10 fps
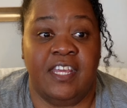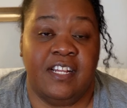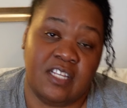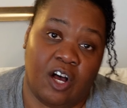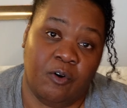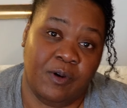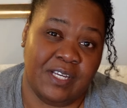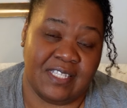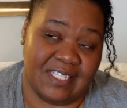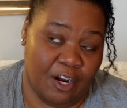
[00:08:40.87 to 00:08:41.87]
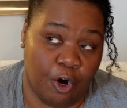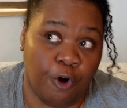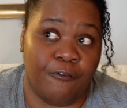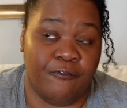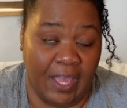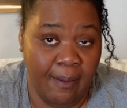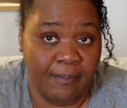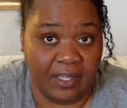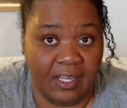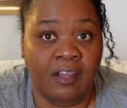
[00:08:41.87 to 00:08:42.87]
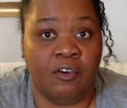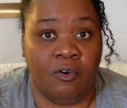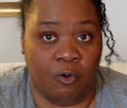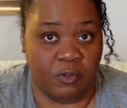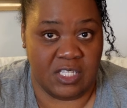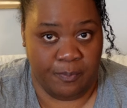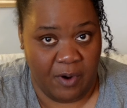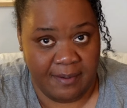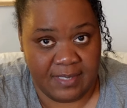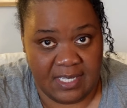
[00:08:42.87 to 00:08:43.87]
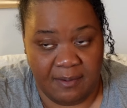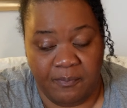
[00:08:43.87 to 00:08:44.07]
it is always her family who holds the primacy,